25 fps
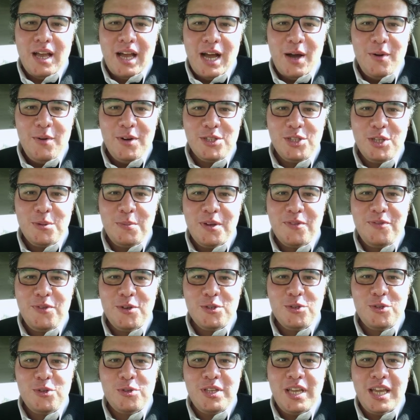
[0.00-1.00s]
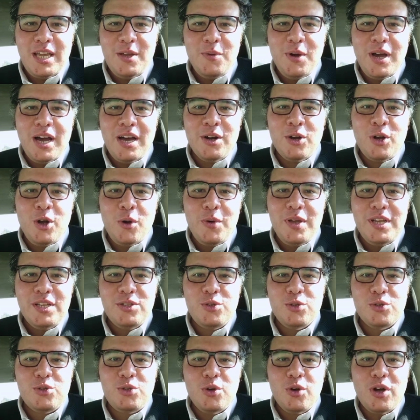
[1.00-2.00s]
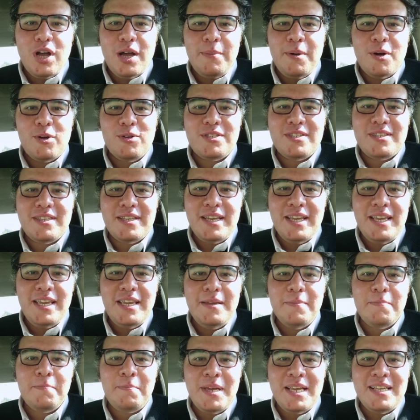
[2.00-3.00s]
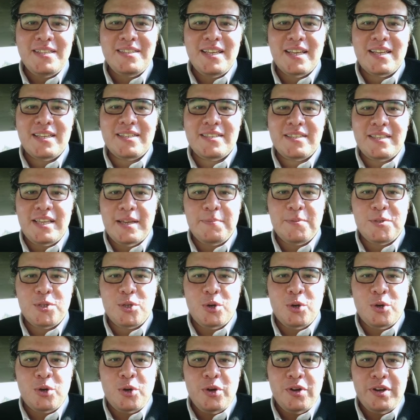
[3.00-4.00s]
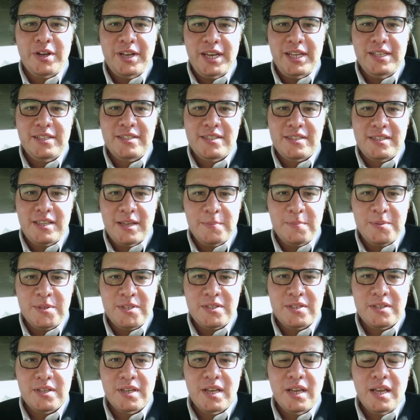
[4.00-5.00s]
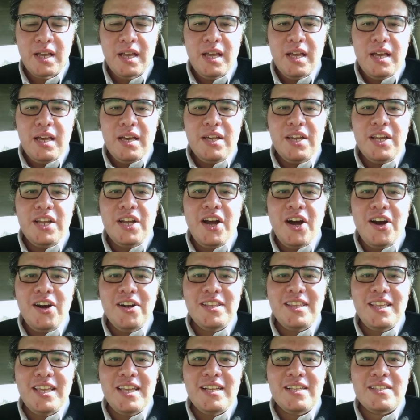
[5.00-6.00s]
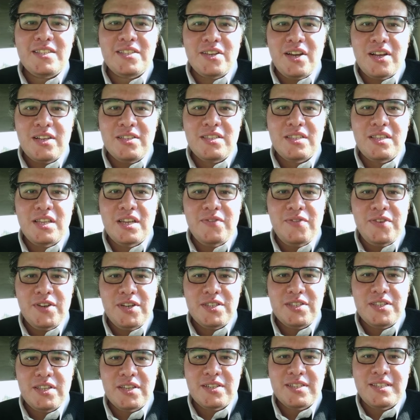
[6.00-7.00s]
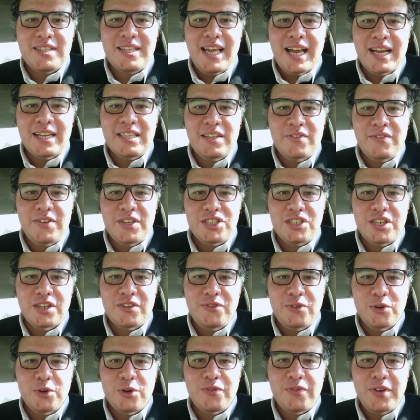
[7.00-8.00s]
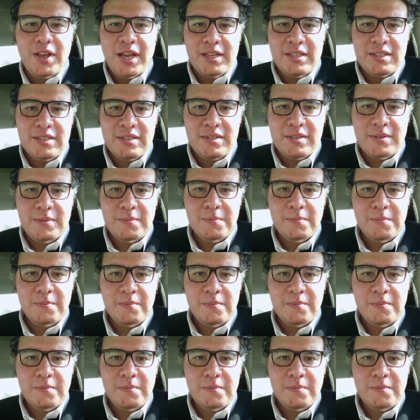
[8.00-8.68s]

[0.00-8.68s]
Our topic for today, we are going to talk about three basic steps or concrete steps regarding thrust reversers deactivation for flights.